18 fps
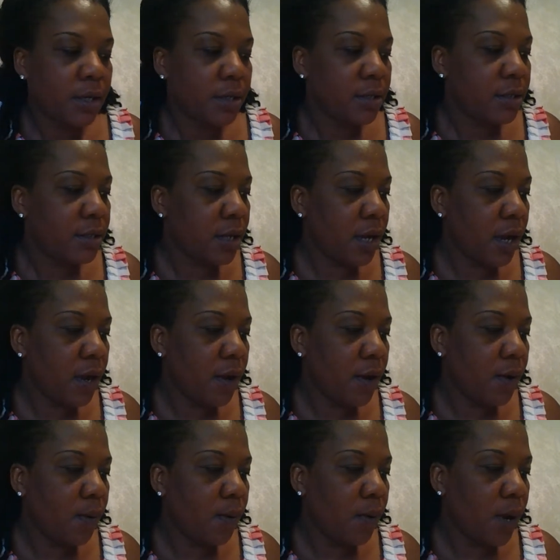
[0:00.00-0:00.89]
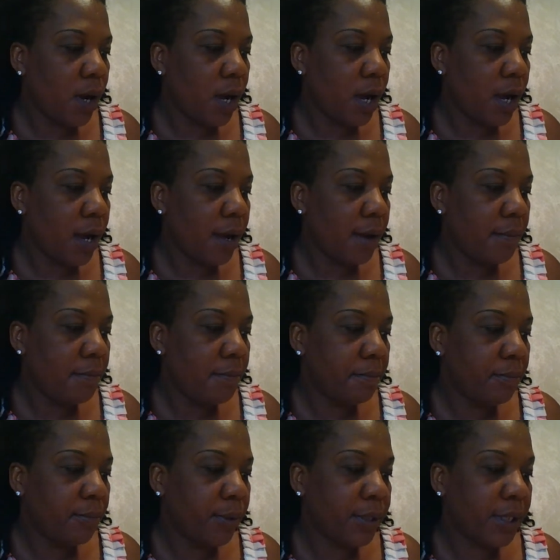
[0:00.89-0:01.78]
So
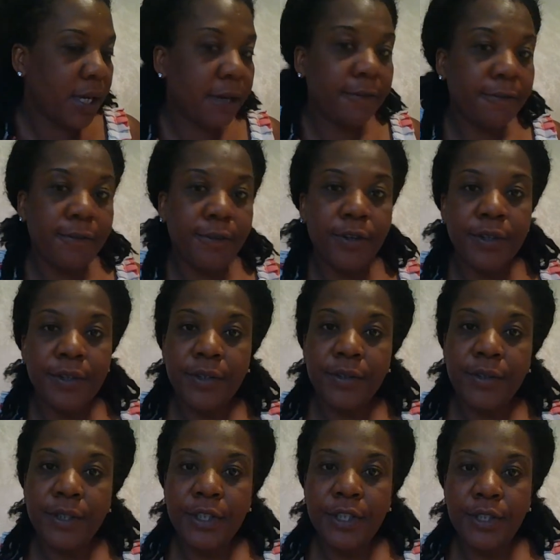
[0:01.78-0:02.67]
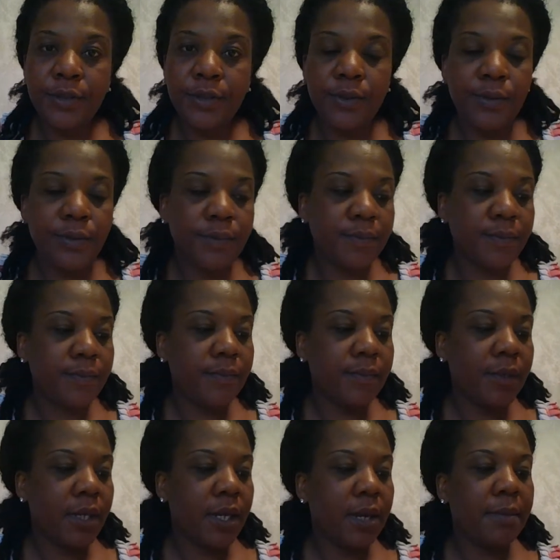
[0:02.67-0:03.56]
without further ado,
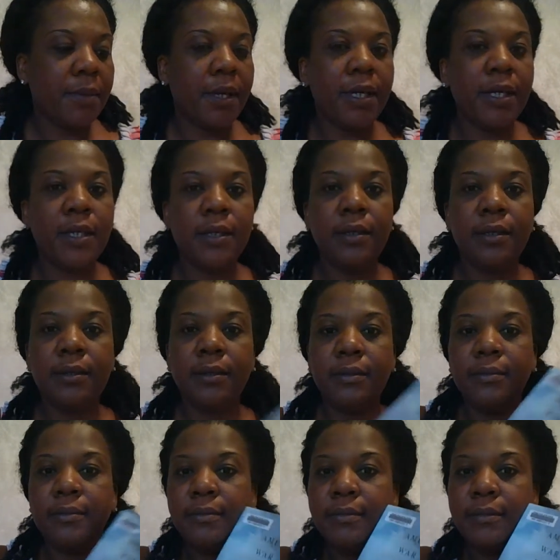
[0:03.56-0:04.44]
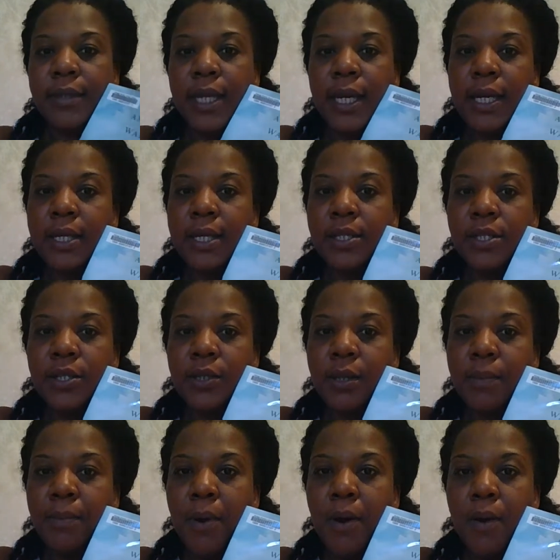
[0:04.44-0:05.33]
I'm gonna get into
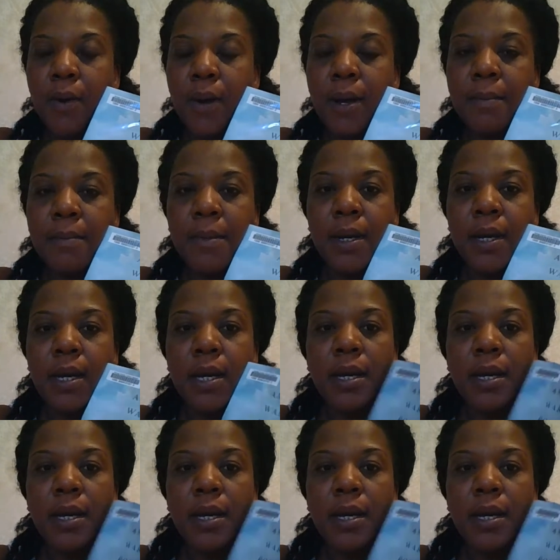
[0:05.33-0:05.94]
the poem.